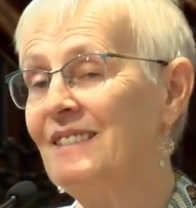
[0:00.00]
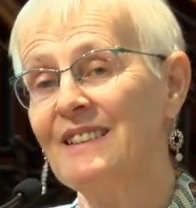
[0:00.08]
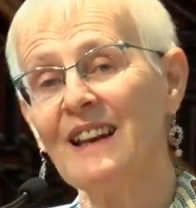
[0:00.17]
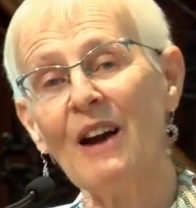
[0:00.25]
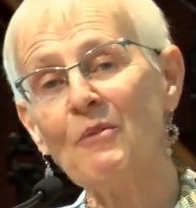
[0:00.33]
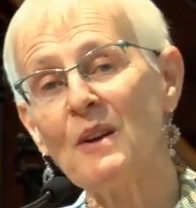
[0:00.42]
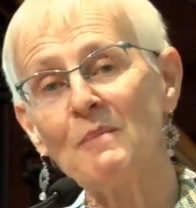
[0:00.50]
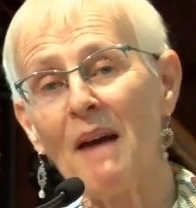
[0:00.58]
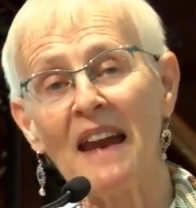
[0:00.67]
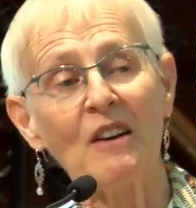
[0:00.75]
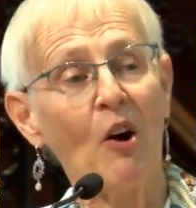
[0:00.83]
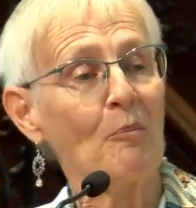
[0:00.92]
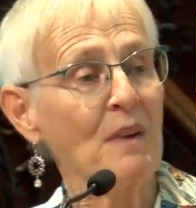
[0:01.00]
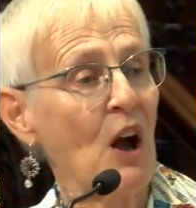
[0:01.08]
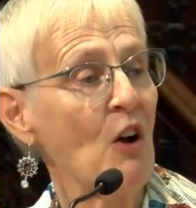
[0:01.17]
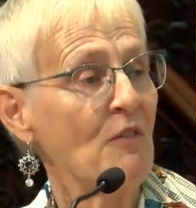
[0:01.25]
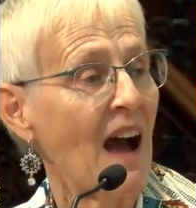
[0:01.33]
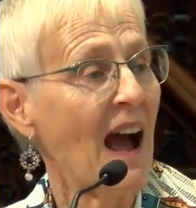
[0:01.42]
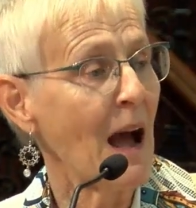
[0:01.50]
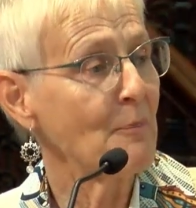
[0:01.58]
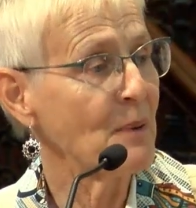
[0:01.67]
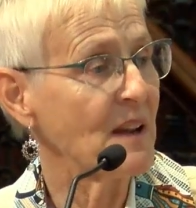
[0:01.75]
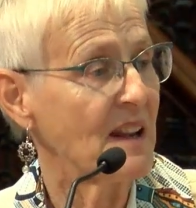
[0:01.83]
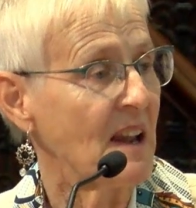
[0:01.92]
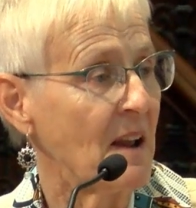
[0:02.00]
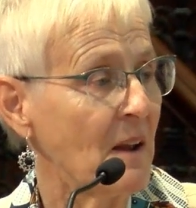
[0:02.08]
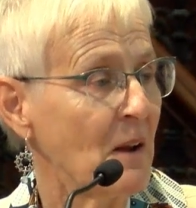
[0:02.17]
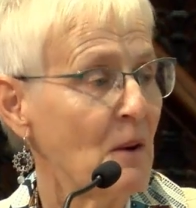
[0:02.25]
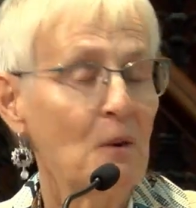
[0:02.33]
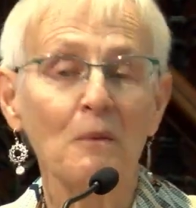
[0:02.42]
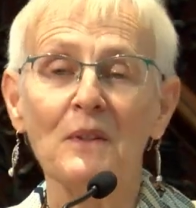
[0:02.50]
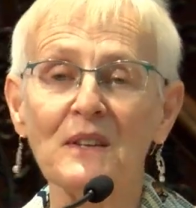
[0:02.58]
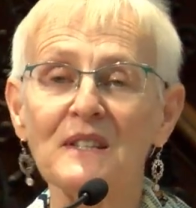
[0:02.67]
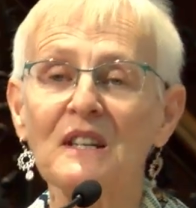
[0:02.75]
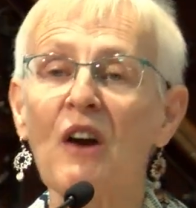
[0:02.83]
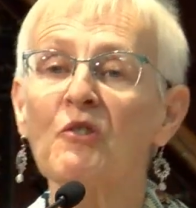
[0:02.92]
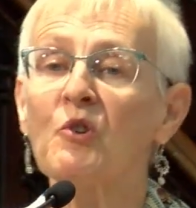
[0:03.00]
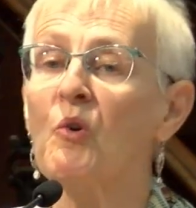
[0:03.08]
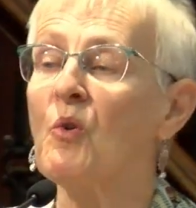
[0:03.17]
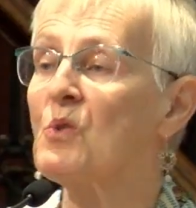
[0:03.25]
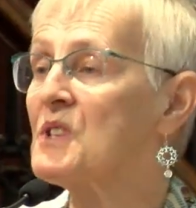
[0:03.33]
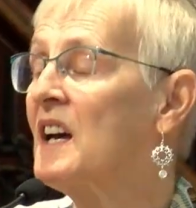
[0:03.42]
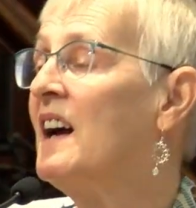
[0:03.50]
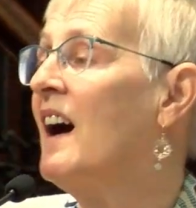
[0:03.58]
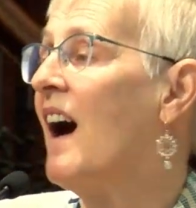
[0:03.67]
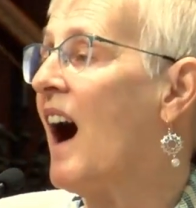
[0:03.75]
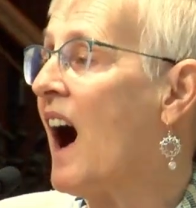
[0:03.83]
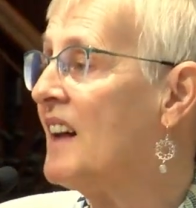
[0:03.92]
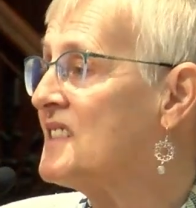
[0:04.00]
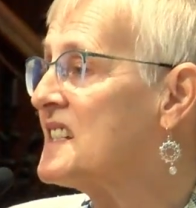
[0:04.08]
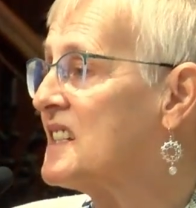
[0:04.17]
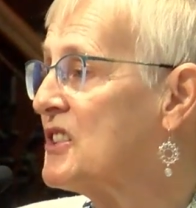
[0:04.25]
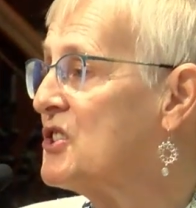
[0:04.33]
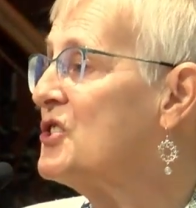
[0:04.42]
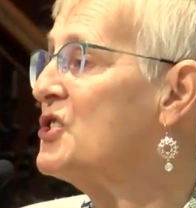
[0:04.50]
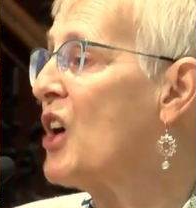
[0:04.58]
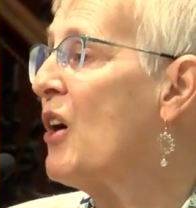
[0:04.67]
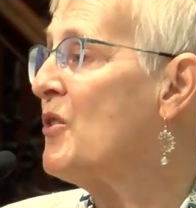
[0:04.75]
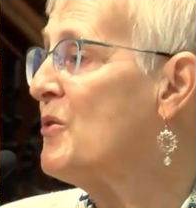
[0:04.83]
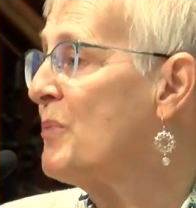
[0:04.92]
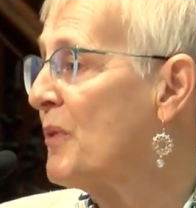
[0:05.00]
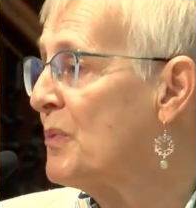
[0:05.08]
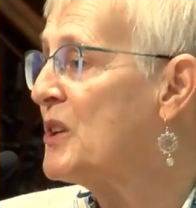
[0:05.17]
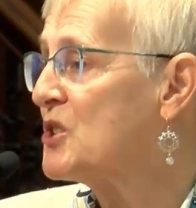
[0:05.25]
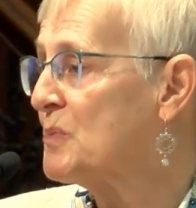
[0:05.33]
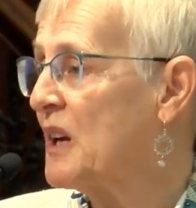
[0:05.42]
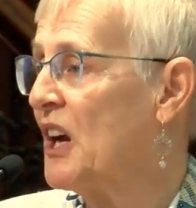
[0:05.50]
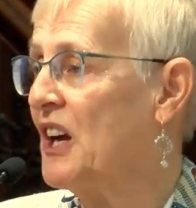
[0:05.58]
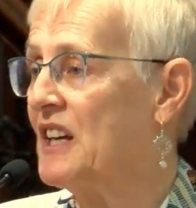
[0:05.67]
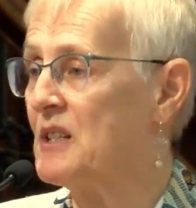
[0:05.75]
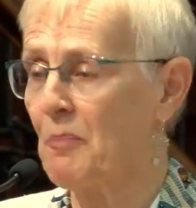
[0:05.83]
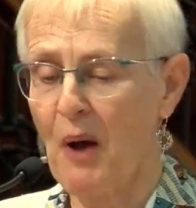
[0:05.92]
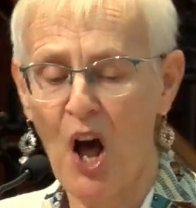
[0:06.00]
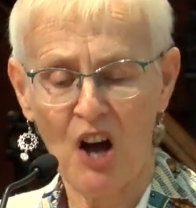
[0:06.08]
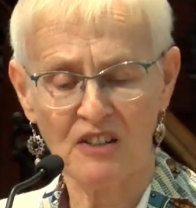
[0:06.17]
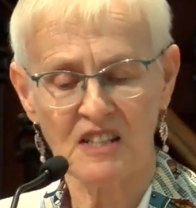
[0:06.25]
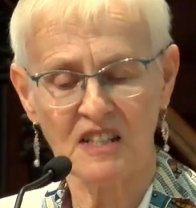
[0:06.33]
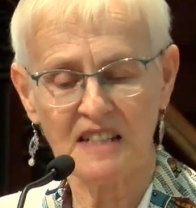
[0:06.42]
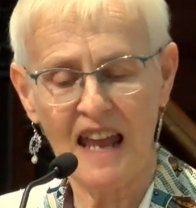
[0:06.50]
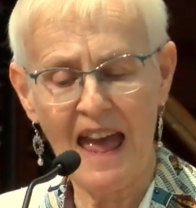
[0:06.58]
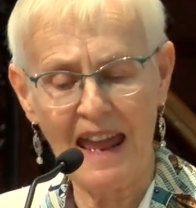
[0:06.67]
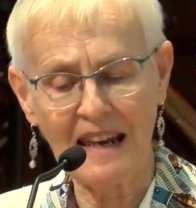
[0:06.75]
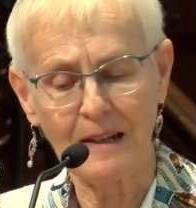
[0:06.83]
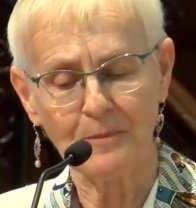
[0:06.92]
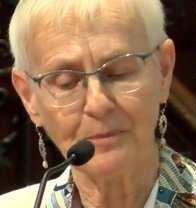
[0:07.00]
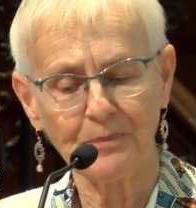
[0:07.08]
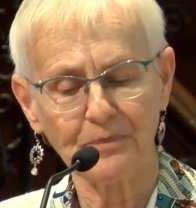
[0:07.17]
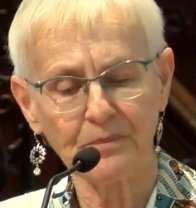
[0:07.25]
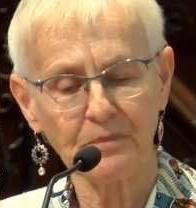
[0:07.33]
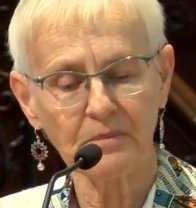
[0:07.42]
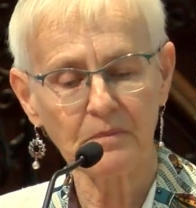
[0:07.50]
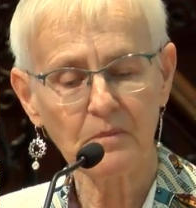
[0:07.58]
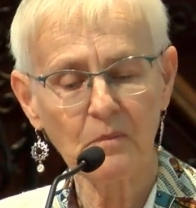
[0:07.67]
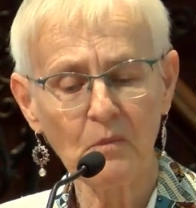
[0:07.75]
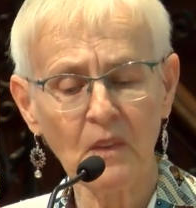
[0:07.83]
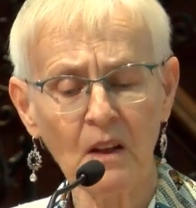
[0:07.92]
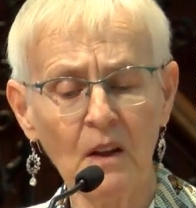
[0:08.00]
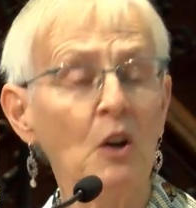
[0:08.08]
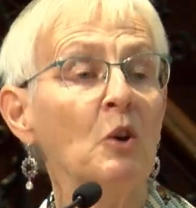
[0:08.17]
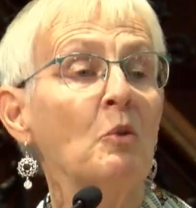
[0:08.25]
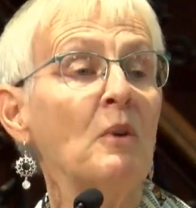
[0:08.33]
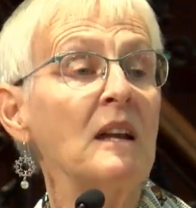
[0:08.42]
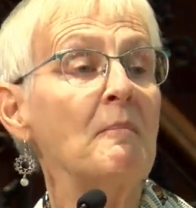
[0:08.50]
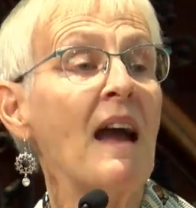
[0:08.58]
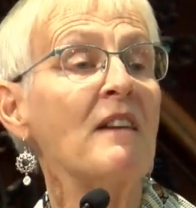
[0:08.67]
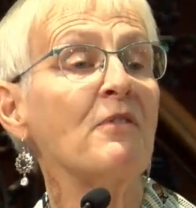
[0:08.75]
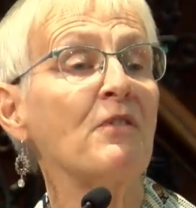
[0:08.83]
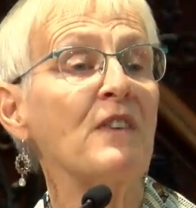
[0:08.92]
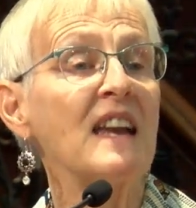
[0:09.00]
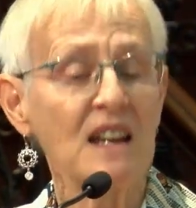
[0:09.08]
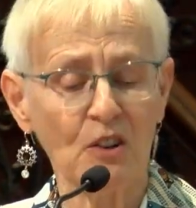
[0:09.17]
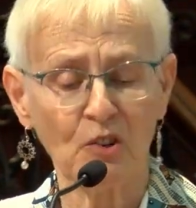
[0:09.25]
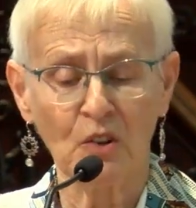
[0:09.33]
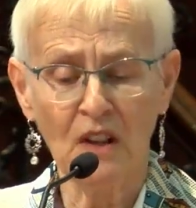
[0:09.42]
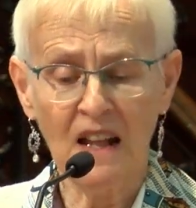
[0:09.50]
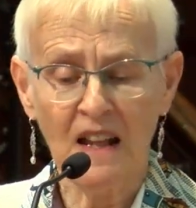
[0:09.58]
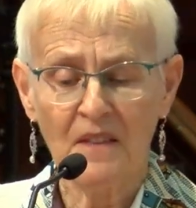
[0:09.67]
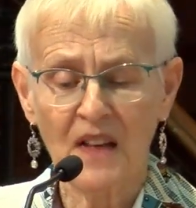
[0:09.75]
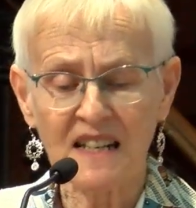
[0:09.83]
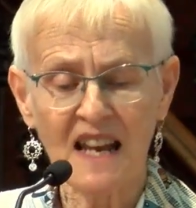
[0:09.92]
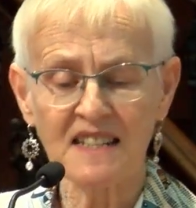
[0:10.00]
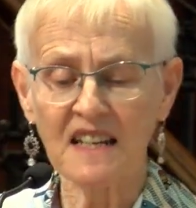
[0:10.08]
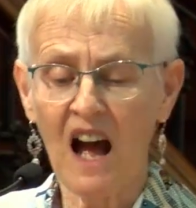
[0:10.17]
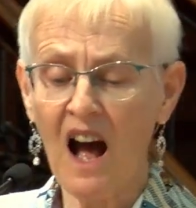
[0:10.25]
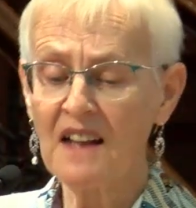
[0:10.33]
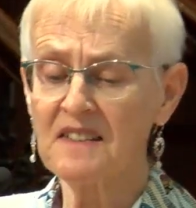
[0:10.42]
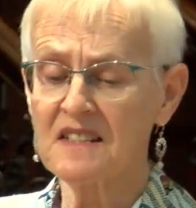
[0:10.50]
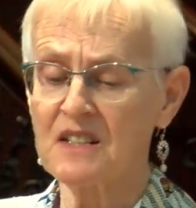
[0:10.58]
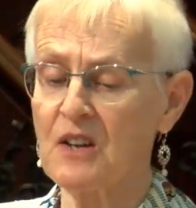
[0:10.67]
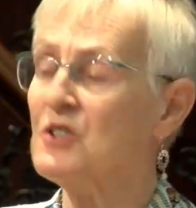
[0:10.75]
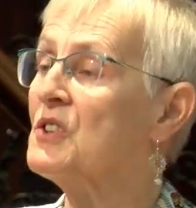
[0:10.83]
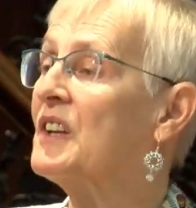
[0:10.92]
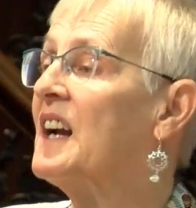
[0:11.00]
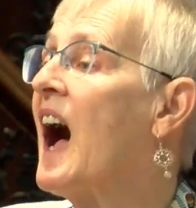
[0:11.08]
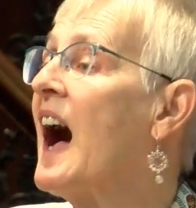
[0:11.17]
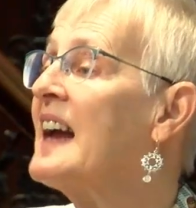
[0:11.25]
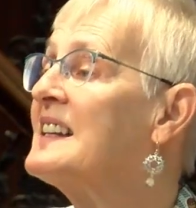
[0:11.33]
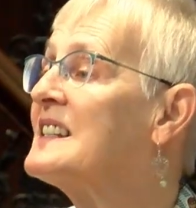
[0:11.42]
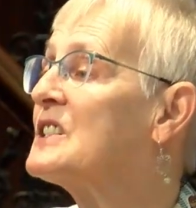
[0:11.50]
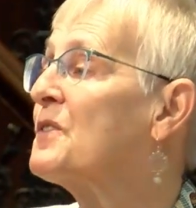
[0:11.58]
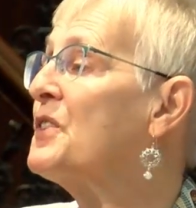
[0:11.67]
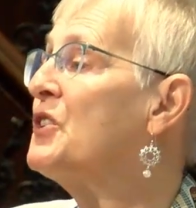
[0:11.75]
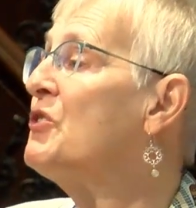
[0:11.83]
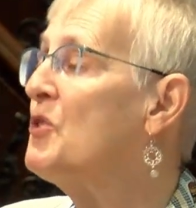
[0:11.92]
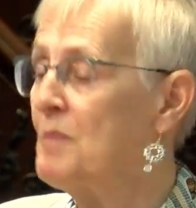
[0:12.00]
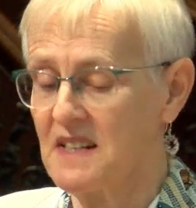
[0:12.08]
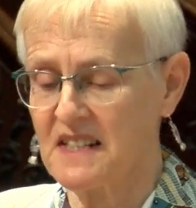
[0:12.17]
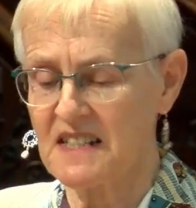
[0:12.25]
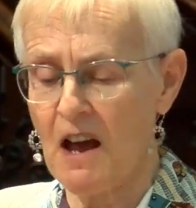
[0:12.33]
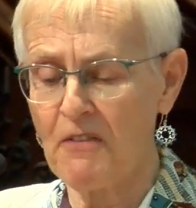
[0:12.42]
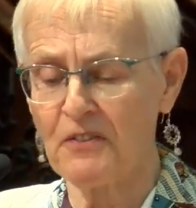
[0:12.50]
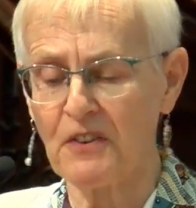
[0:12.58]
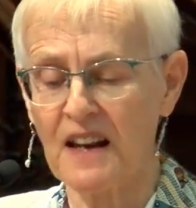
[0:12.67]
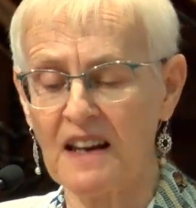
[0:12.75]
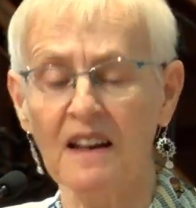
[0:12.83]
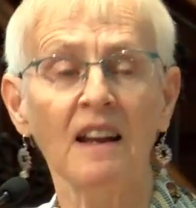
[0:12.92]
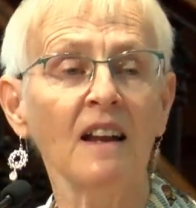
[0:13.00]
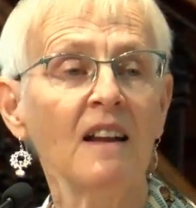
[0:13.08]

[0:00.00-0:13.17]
Now, we may not be over happy with the so-called answer to Job of which we heard a part today. We may feel that as an answer to the kinds of human suffering